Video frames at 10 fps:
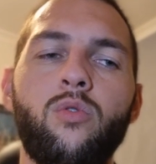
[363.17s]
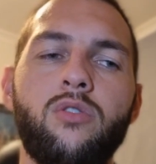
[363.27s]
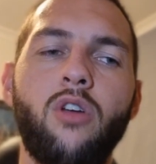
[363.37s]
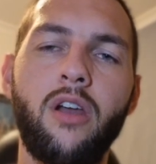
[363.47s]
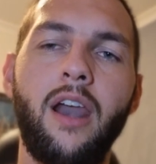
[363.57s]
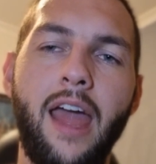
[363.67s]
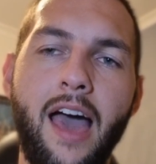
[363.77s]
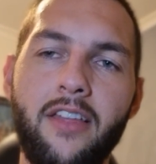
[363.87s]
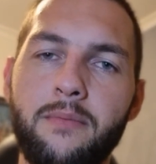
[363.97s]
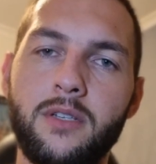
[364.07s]
don't
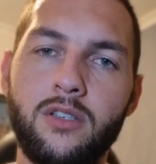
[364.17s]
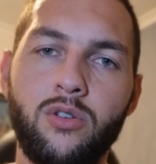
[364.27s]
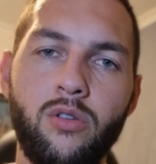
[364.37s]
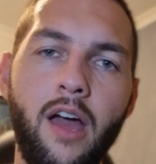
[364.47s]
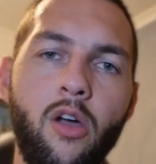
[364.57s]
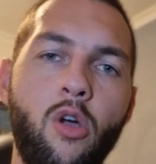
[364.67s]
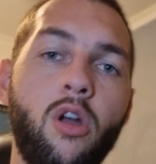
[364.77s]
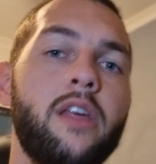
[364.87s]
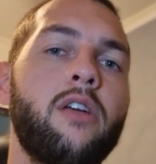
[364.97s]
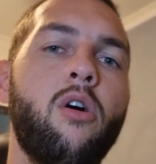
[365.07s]
allow them to do that
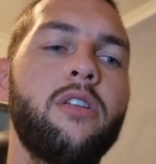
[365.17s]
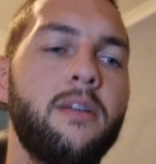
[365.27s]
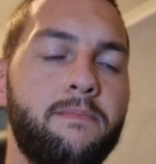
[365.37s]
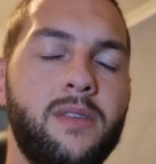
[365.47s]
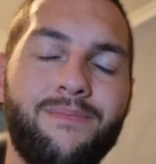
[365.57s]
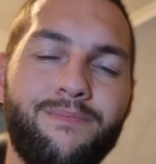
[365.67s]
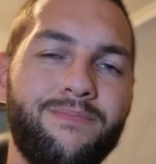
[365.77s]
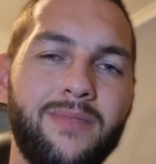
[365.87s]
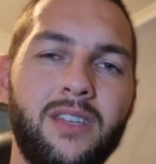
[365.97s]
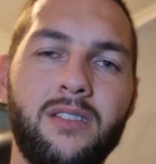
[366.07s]
early on,
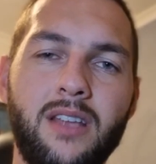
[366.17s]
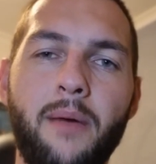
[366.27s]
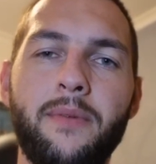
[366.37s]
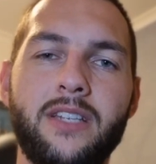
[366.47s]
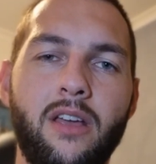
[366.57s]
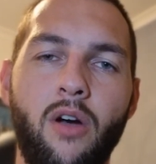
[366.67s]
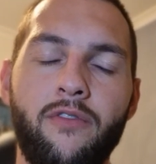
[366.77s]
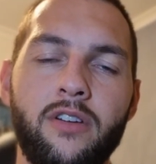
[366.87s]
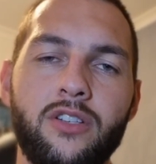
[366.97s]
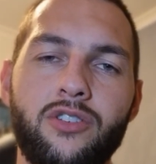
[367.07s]
you damage their
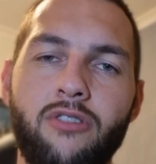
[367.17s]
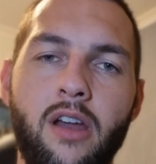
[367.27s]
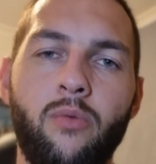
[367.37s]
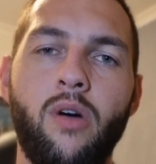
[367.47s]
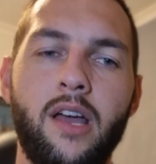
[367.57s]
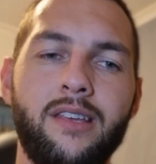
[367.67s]
confidence straight away.